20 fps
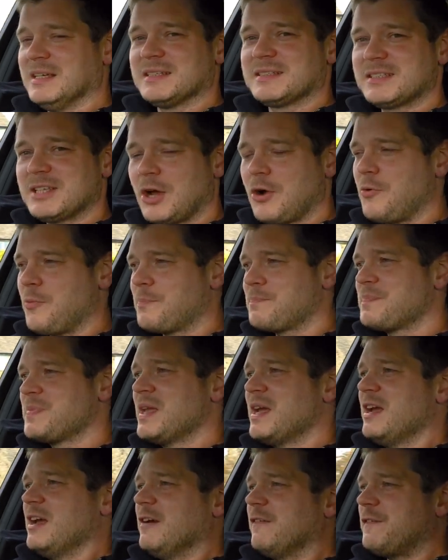So
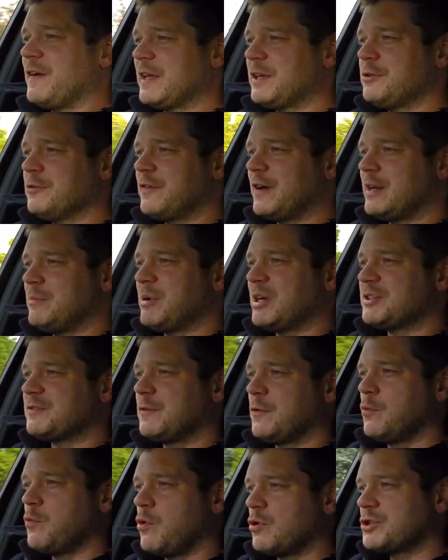thank you very
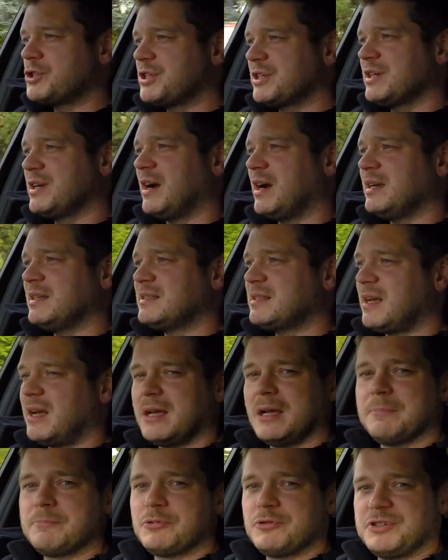much for watching, guys.
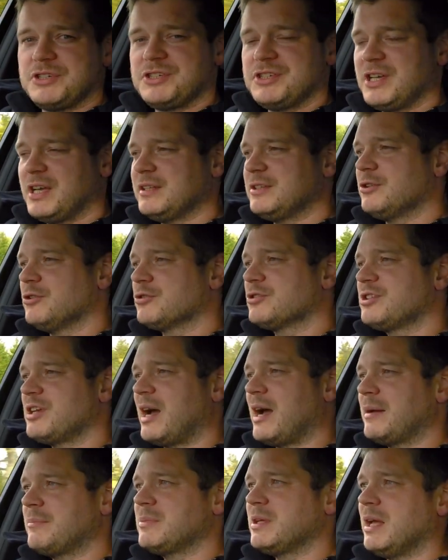I appreciate your
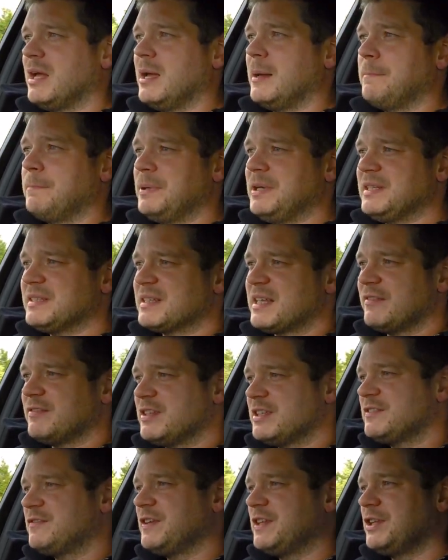time. Please
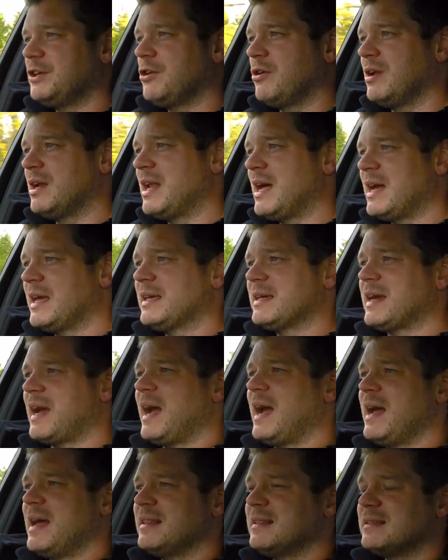give this video a like
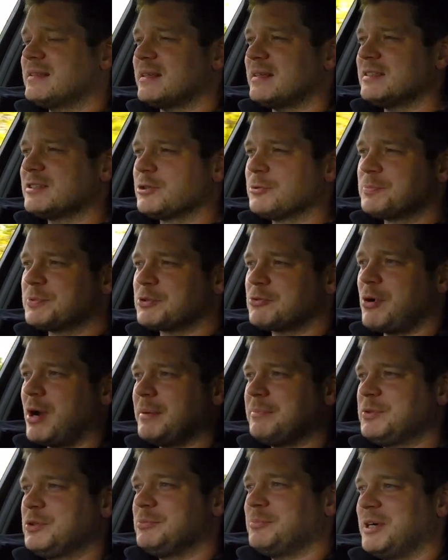and
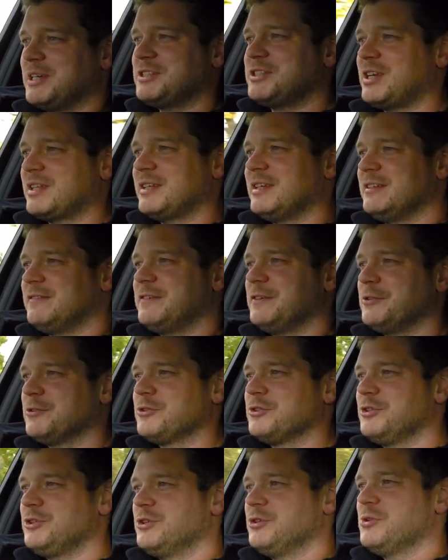subscribe to my channel if
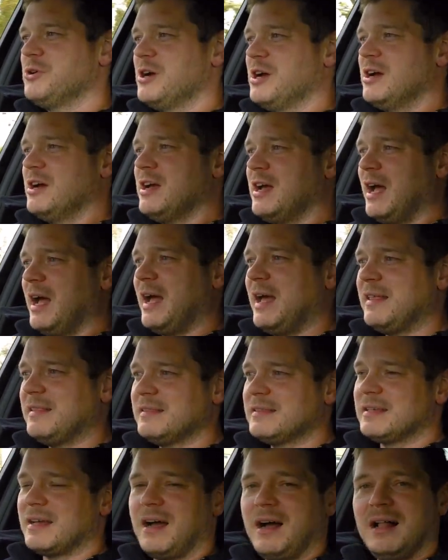you're new,
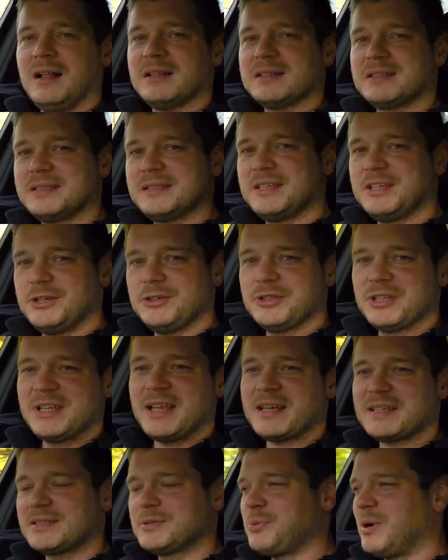and I'll see you in the
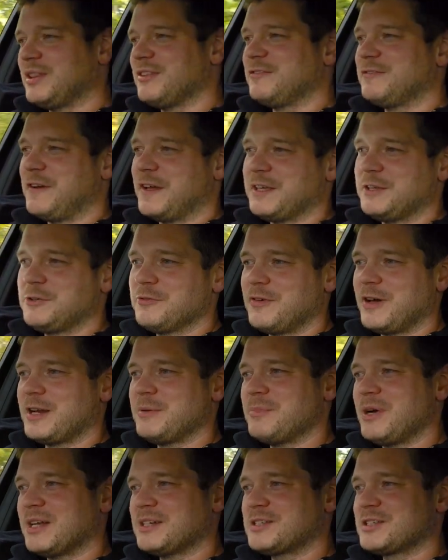next one. Thank you
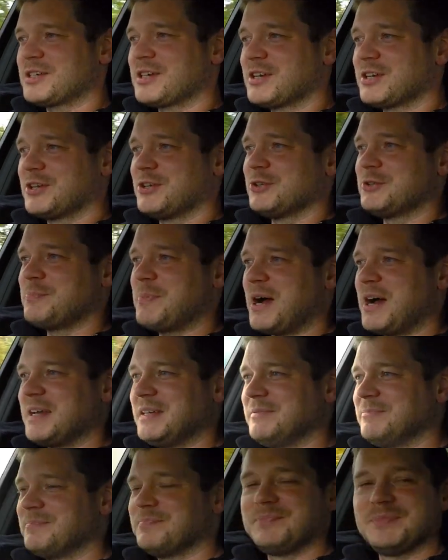very much.
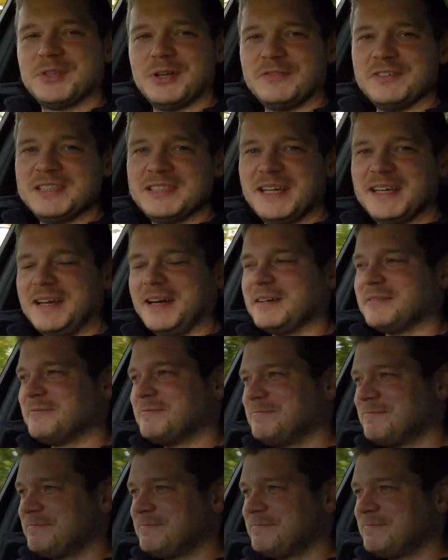Goodbye. Do widzenia.